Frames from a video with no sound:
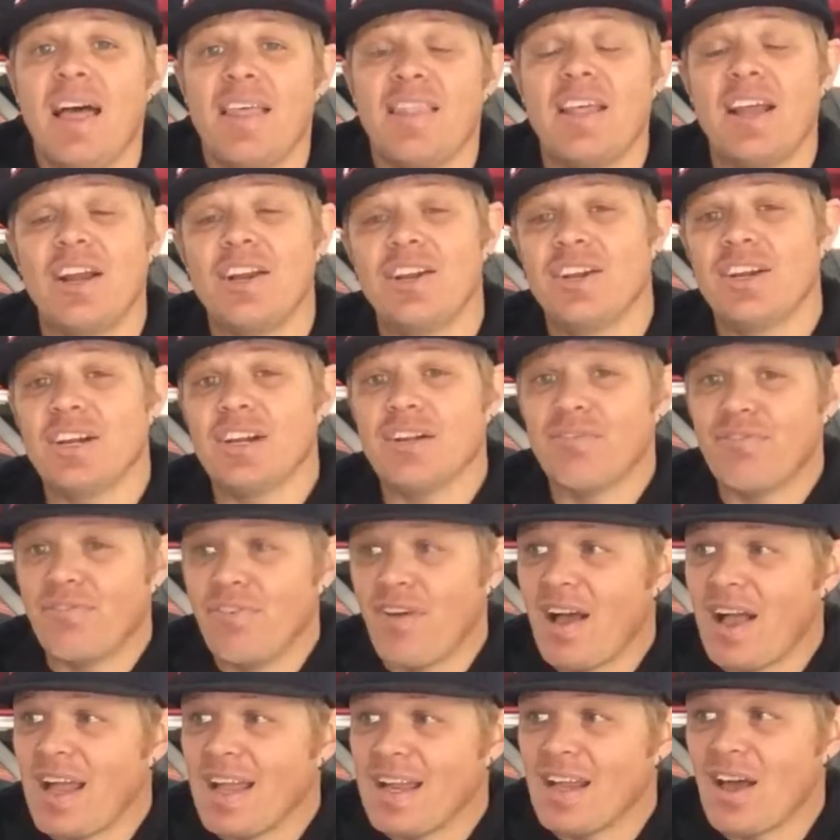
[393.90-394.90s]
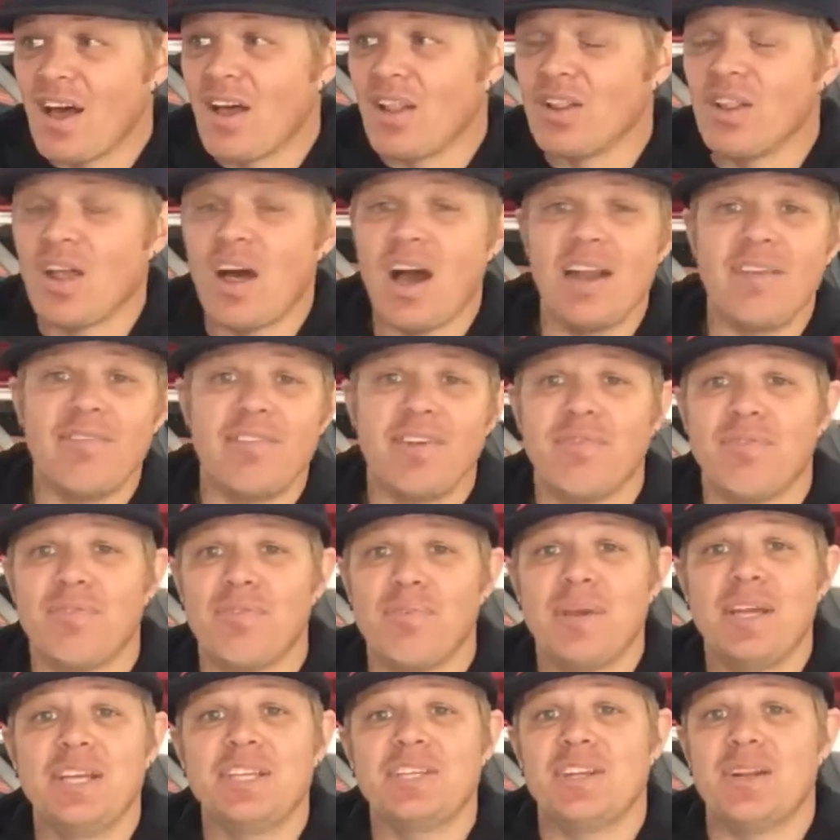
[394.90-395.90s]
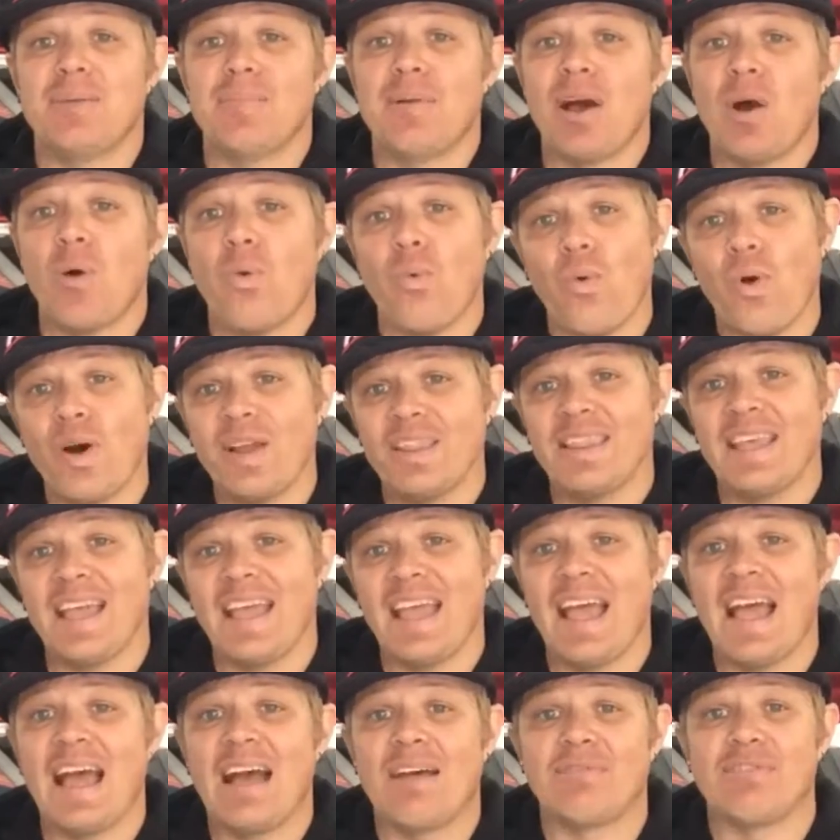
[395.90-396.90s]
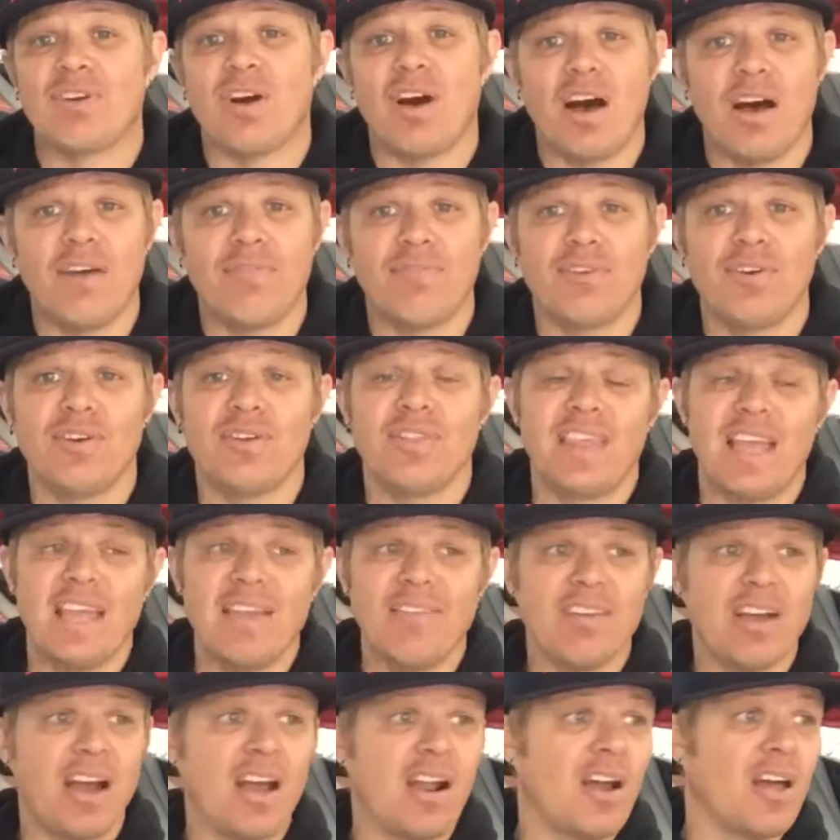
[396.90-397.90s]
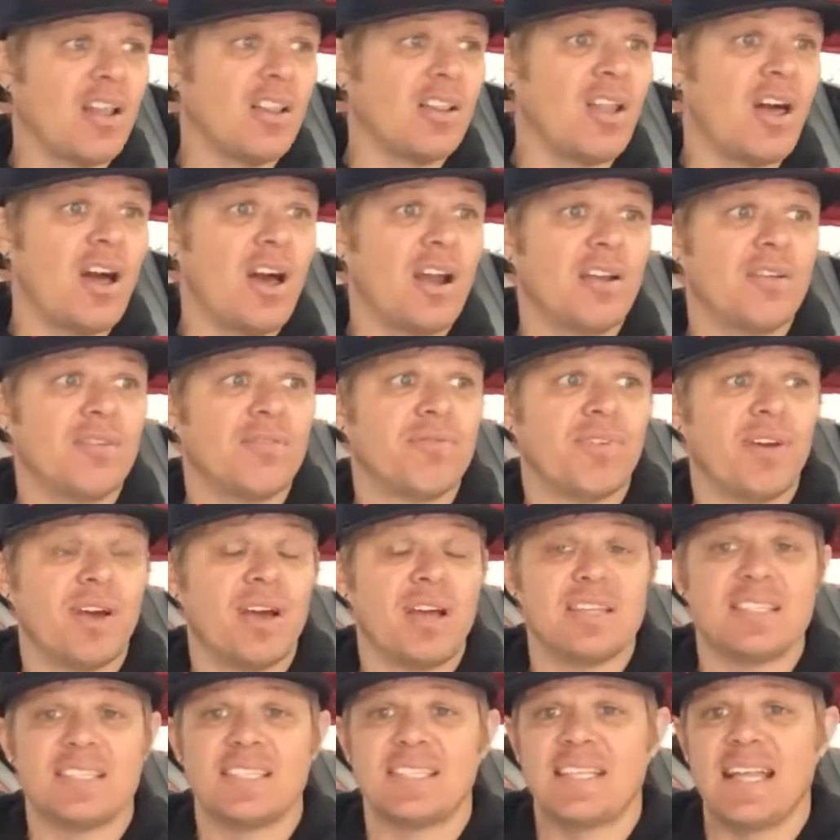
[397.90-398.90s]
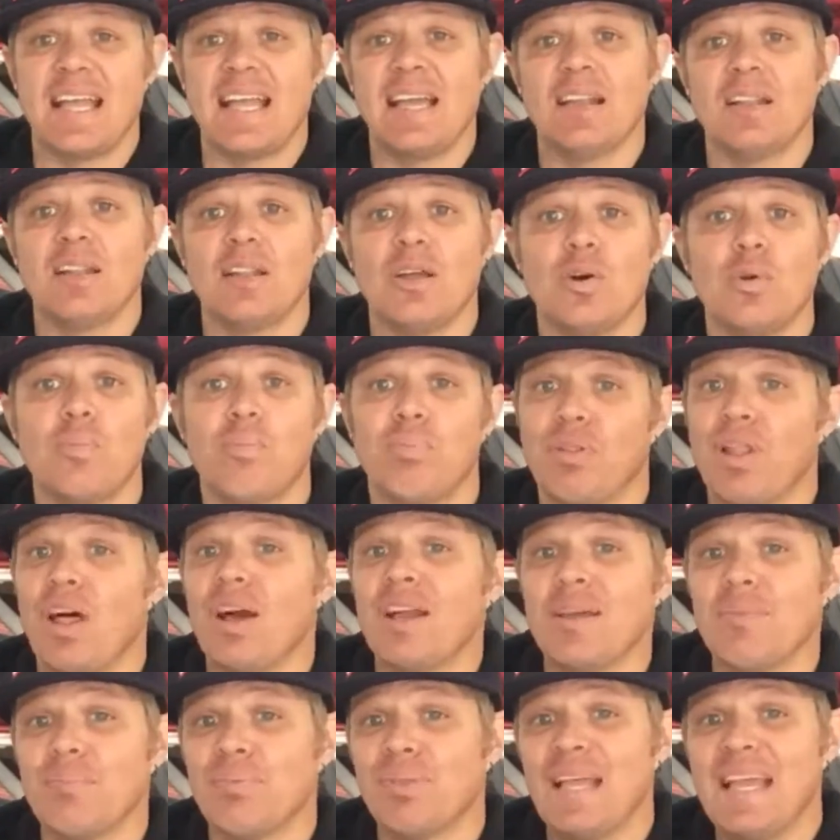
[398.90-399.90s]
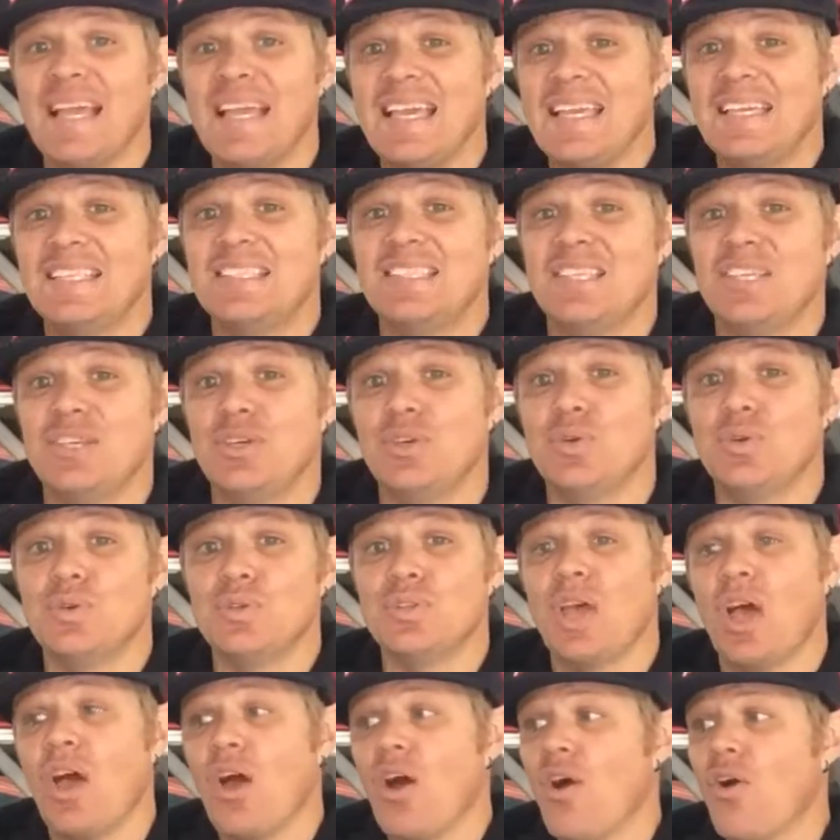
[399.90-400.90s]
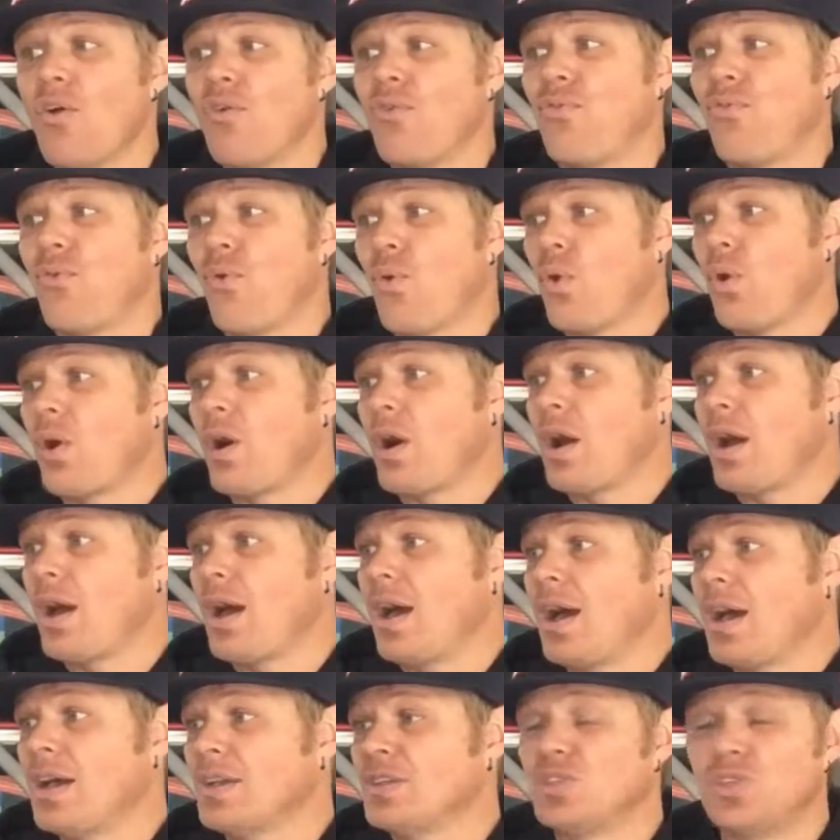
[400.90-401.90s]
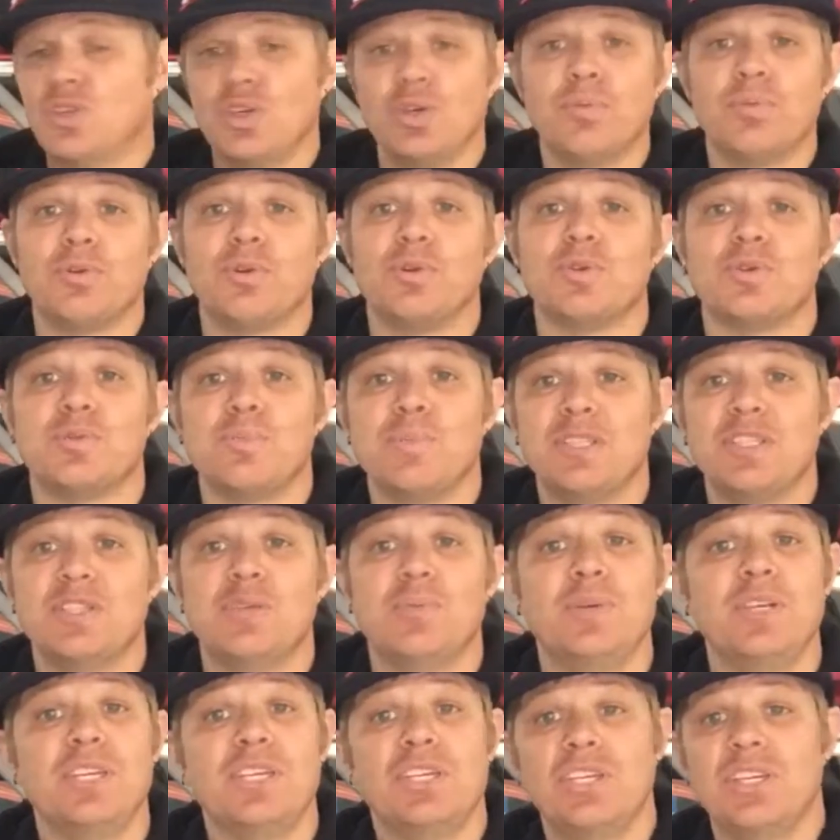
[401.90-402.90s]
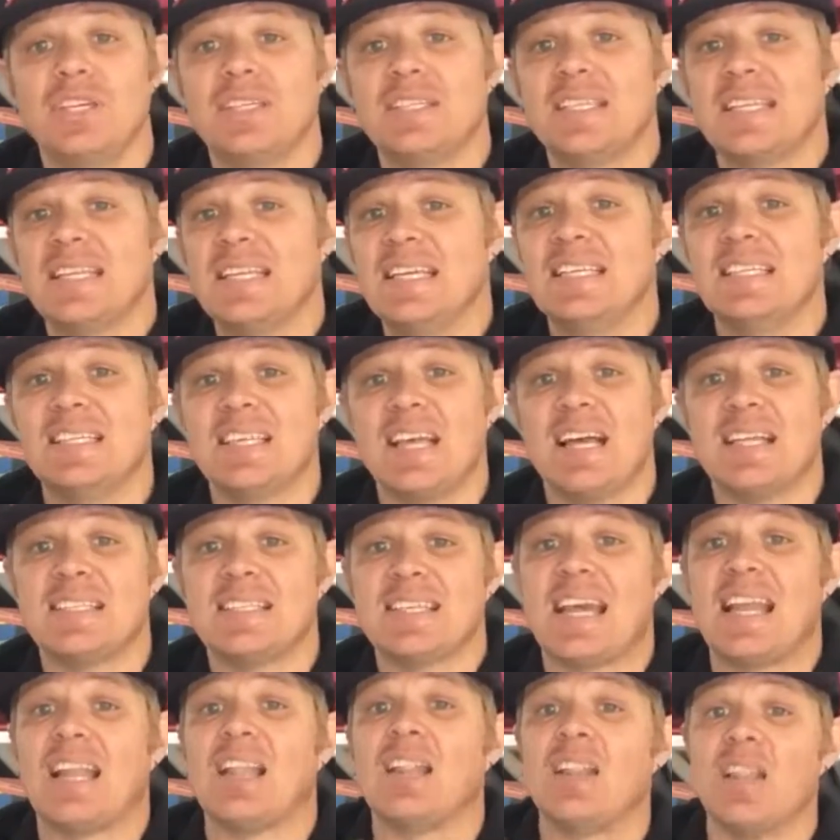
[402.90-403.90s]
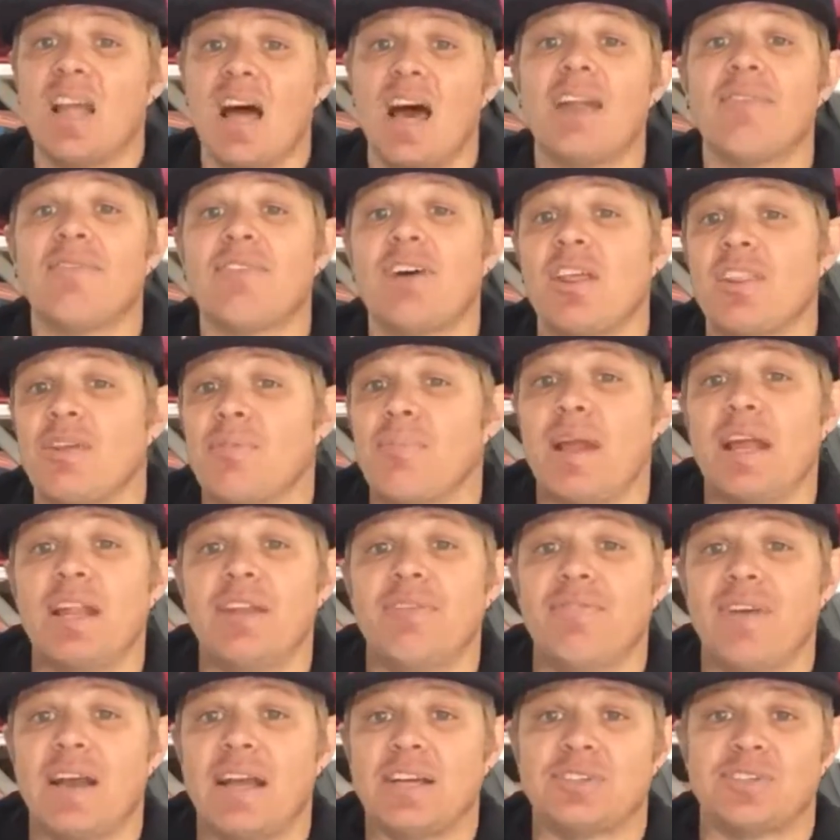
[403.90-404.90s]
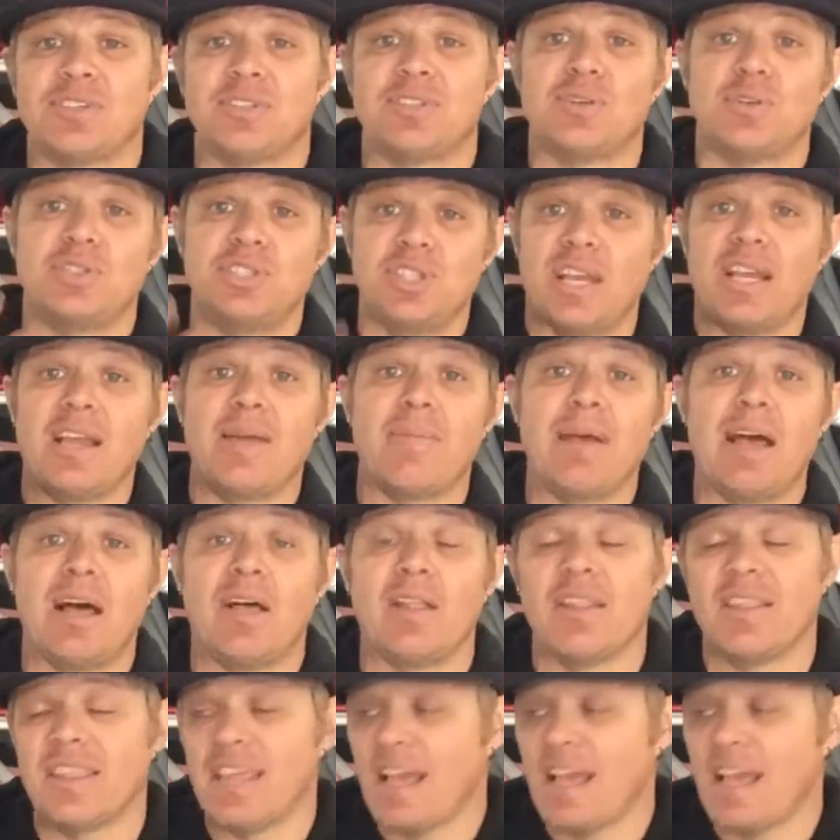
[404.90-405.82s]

There you're gonna find a lot of information about what they have to offer. They've got a lot of uh, standalone plug and play ECUs for uh, Subarus, Mitsubishis, Nissans, and a lot of other manufacturers, so check them out.